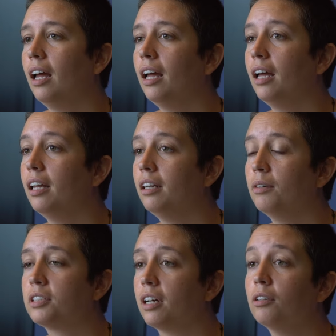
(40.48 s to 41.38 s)
And he
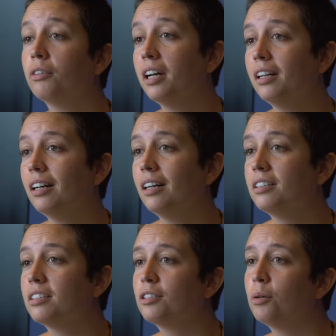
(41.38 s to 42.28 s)
was like, Lorena,
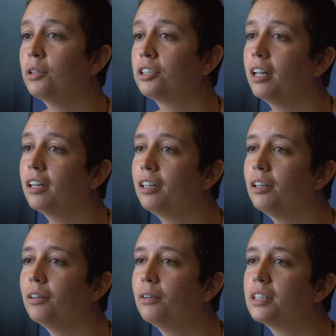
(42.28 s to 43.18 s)
this is so much like
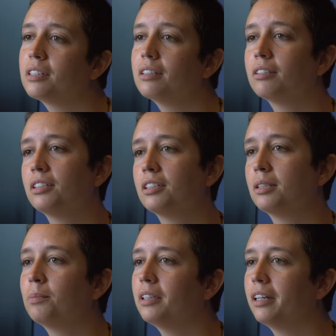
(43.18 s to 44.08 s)
you. It's
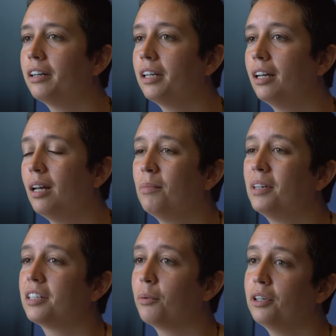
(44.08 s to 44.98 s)
interdisciplinary.
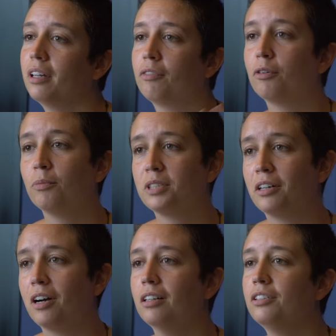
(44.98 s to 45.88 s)
Because I went like from
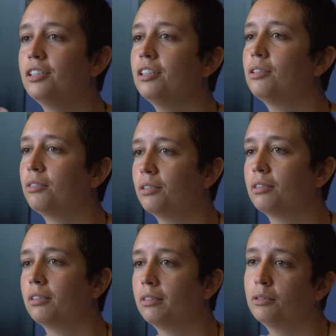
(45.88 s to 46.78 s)
psychology
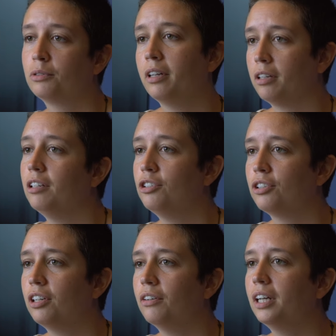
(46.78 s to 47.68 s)
to
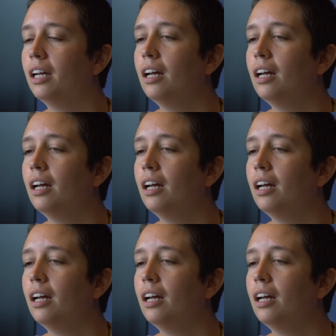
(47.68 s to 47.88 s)
engineering.